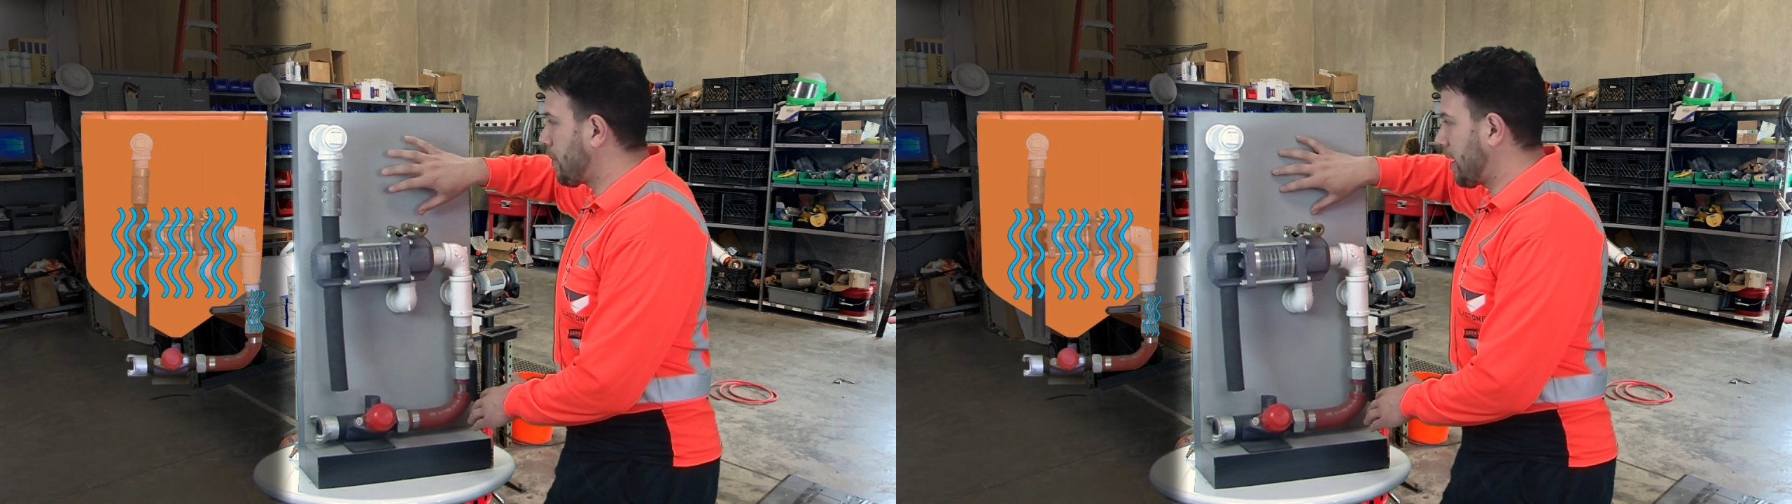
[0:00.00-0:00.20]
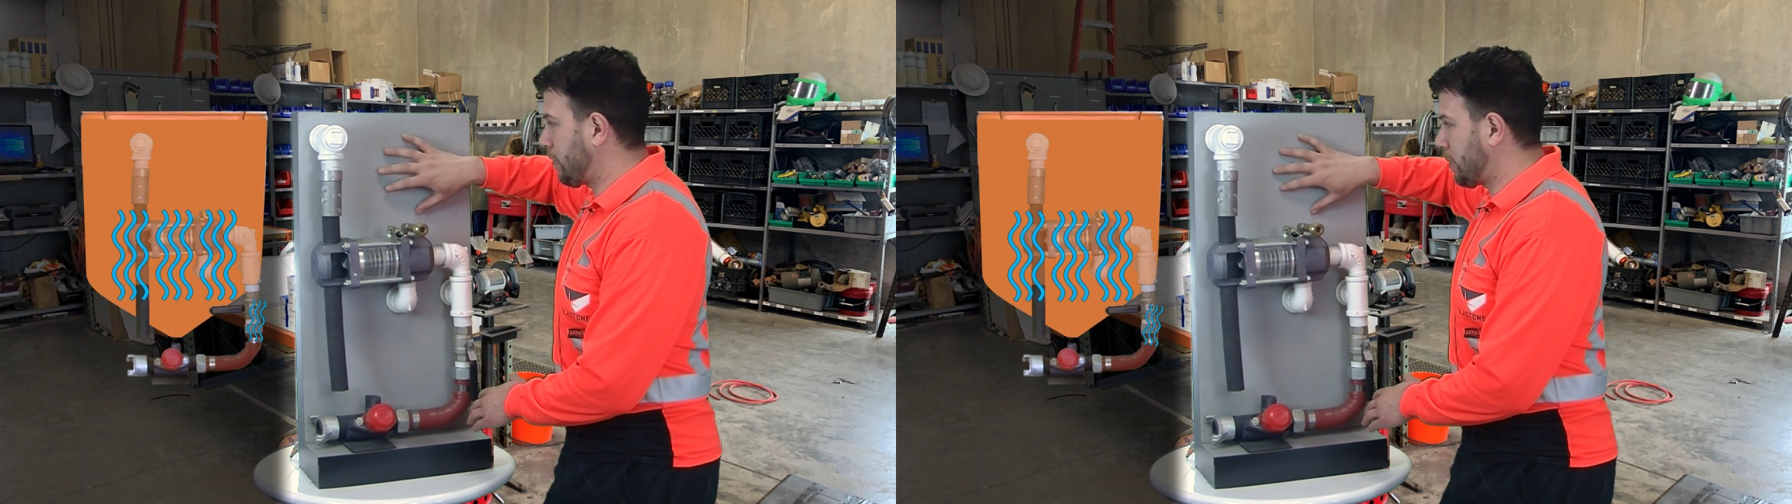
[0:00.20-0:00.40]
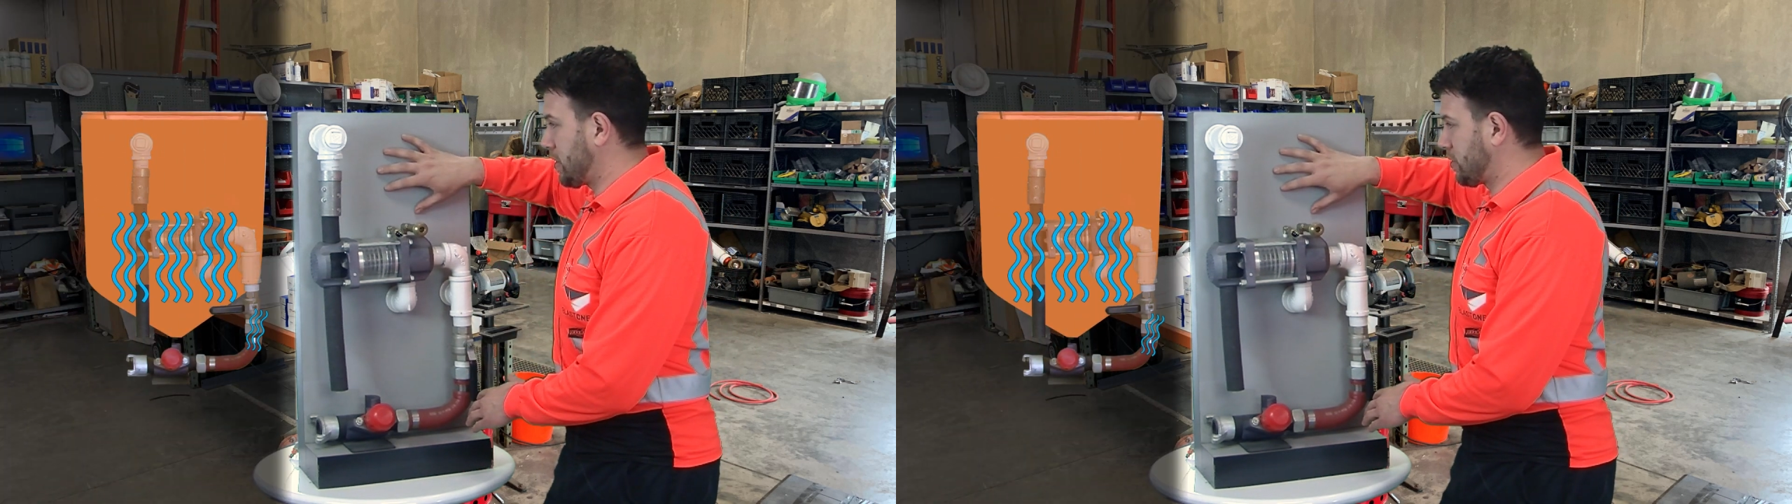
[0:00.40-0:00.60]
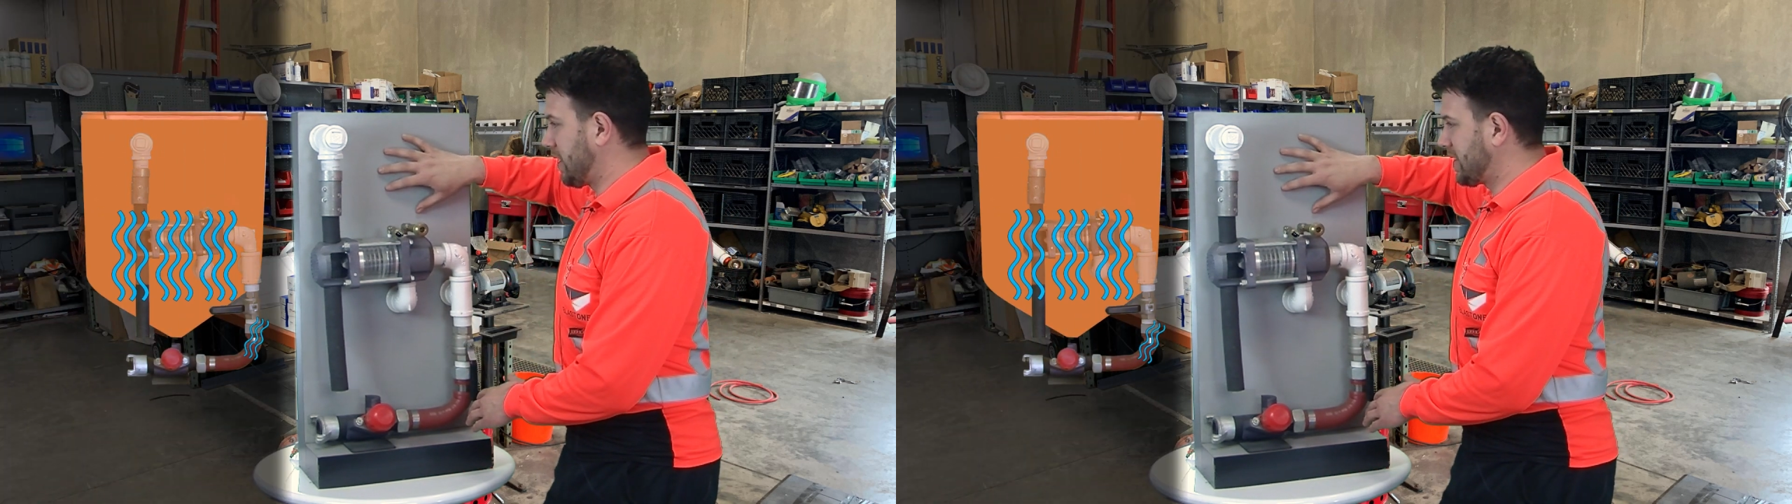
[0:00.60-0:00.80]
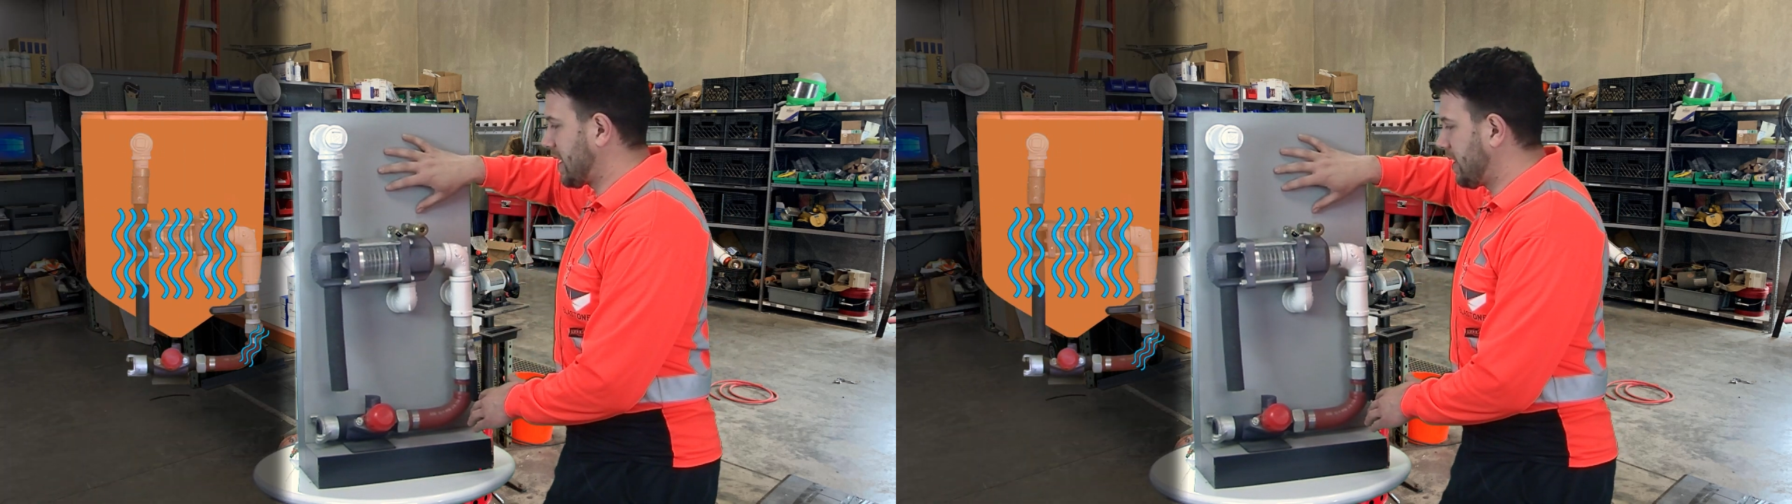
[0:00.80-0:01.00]
amount of
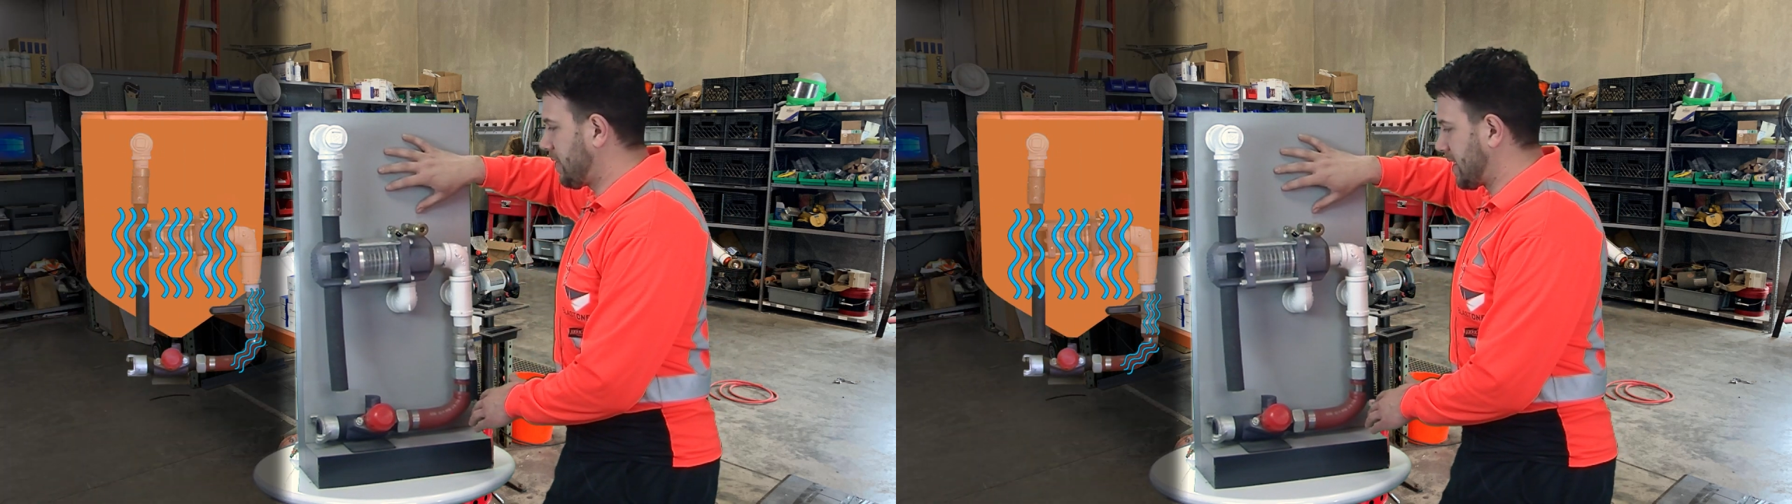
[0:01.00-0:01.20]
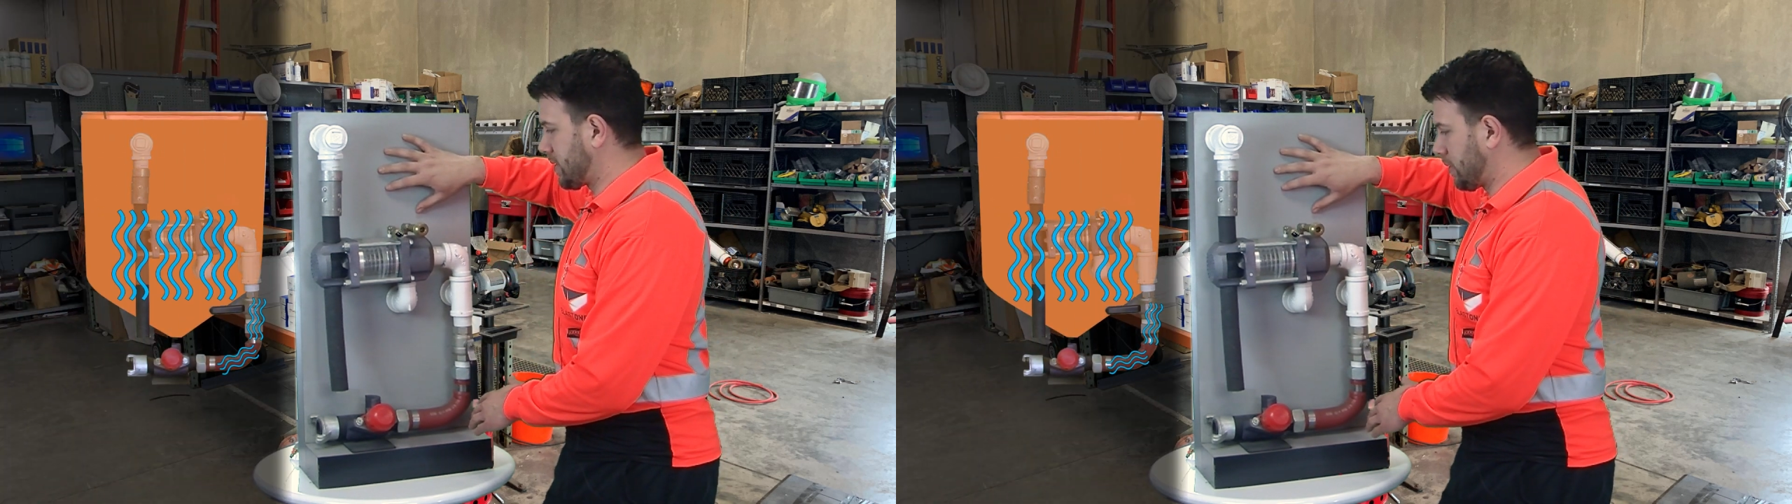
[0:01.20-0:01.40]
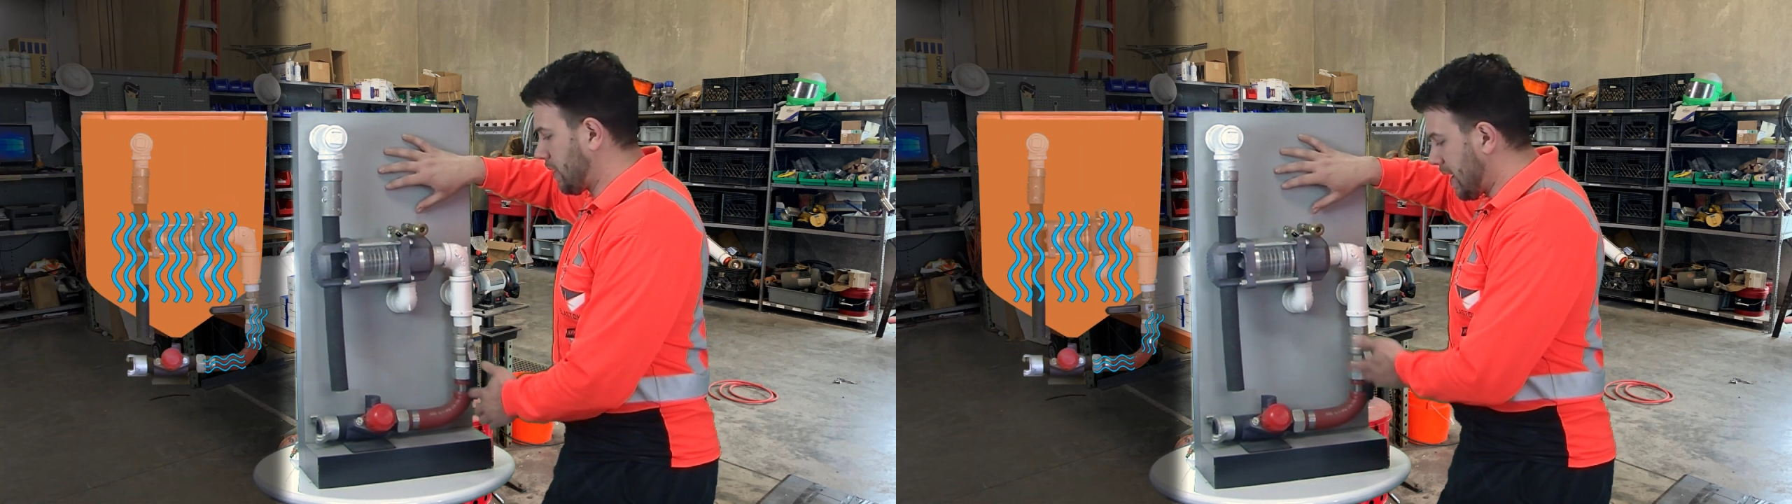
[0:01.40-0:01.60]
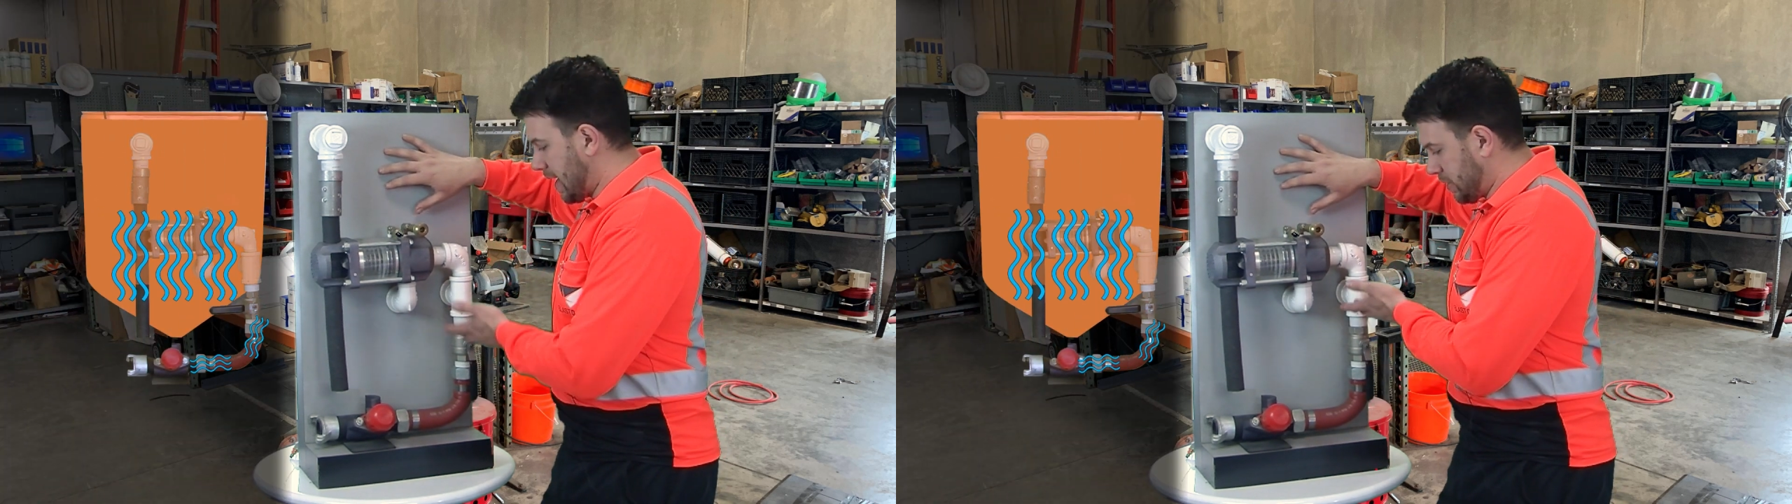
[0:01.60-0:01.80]
pressure inside the vessel